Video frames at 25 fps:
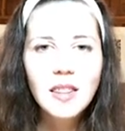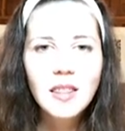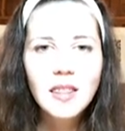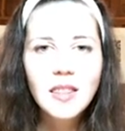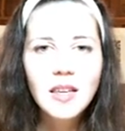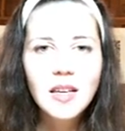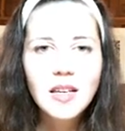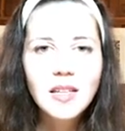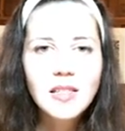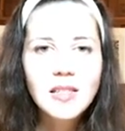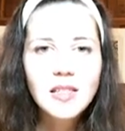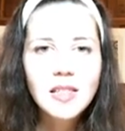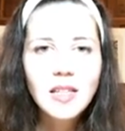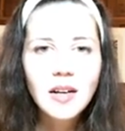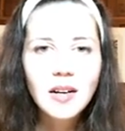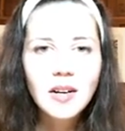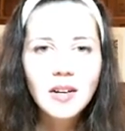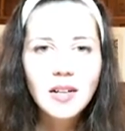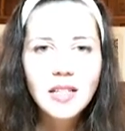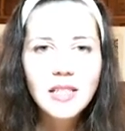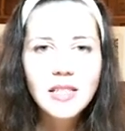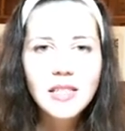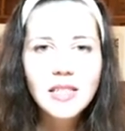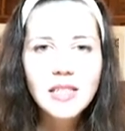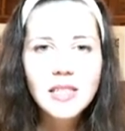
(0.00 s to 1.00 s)
Thanks,
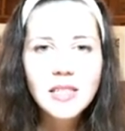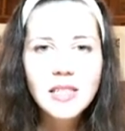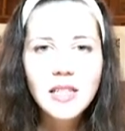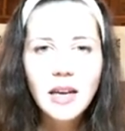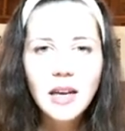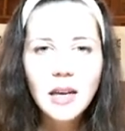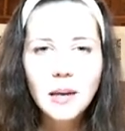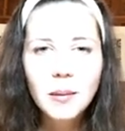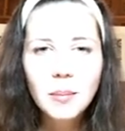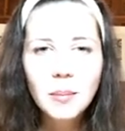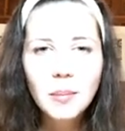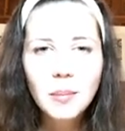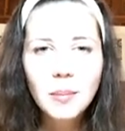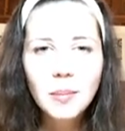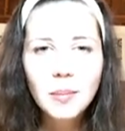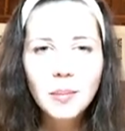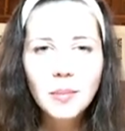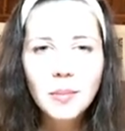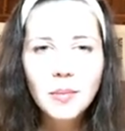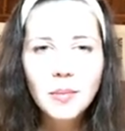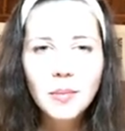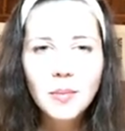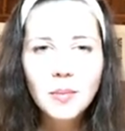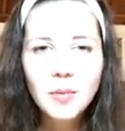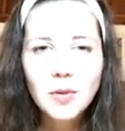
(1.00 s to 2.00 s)
Caroline. Same
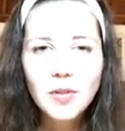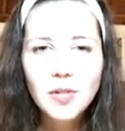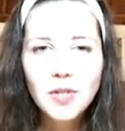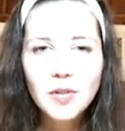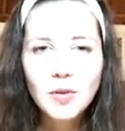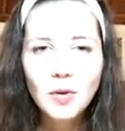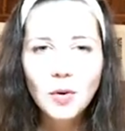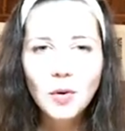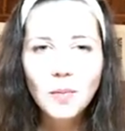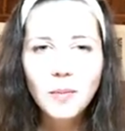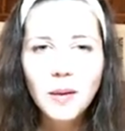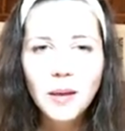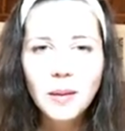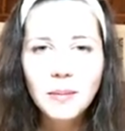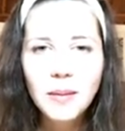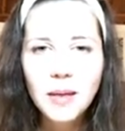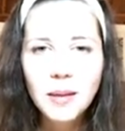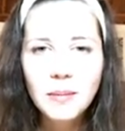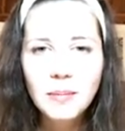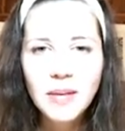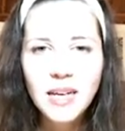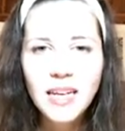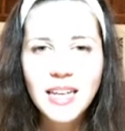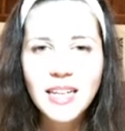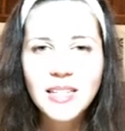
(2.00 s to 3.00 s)
was told by my
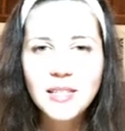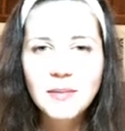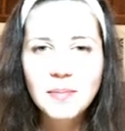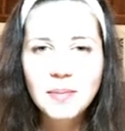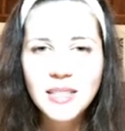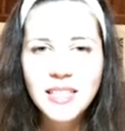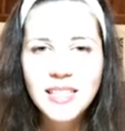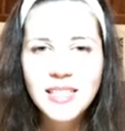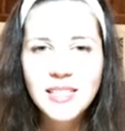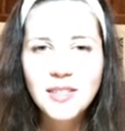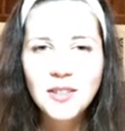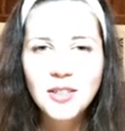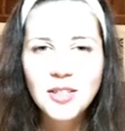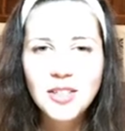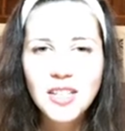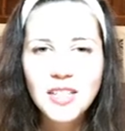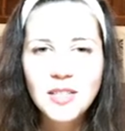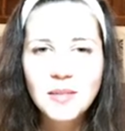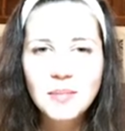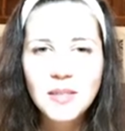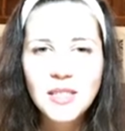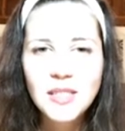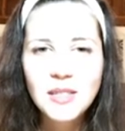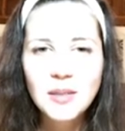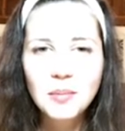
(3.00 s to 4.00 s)
maid. Please
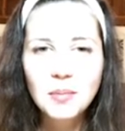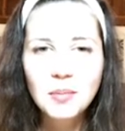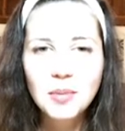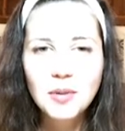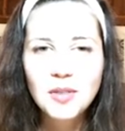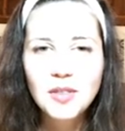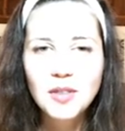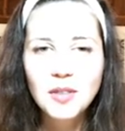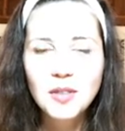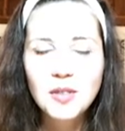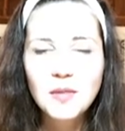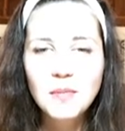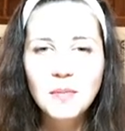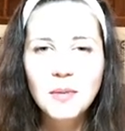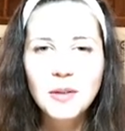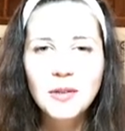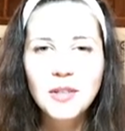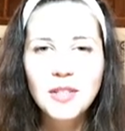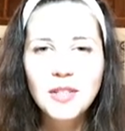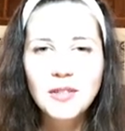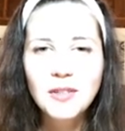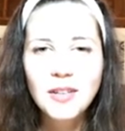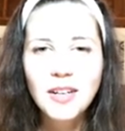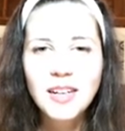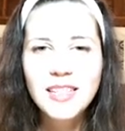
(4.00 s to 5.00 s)
suggest me some books on
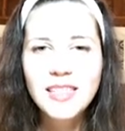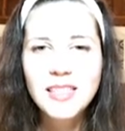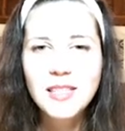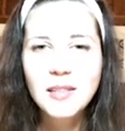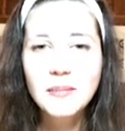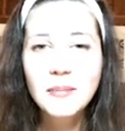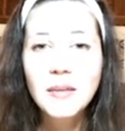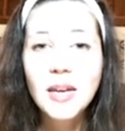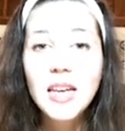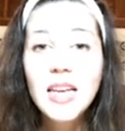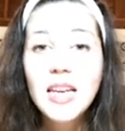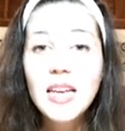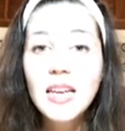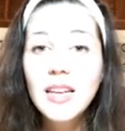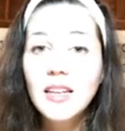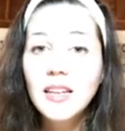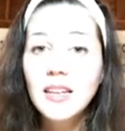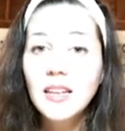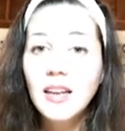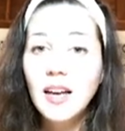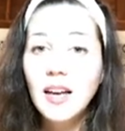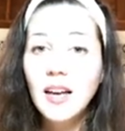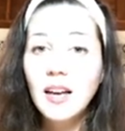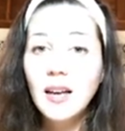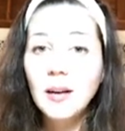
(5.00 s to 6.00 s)
spiritualism.
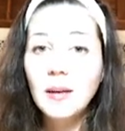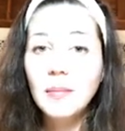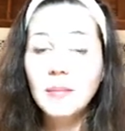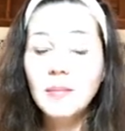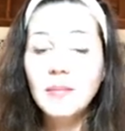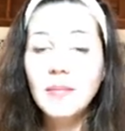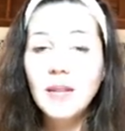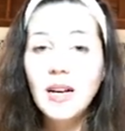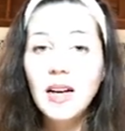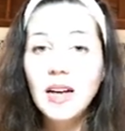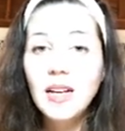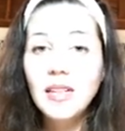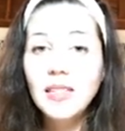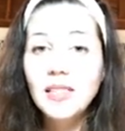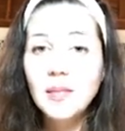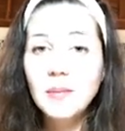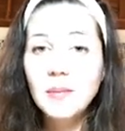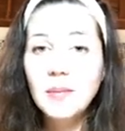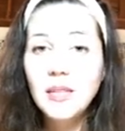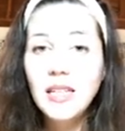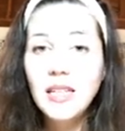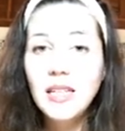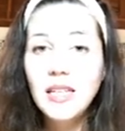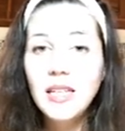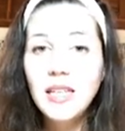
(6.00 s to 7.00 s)
Ask
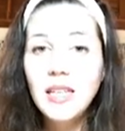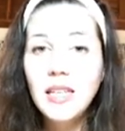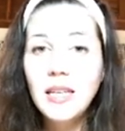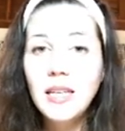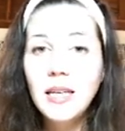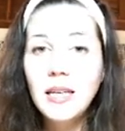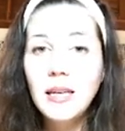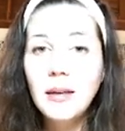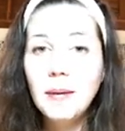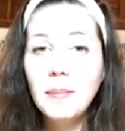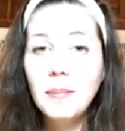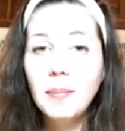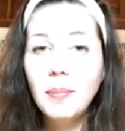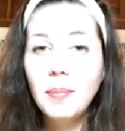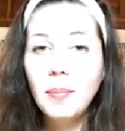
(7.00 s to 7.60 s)
me,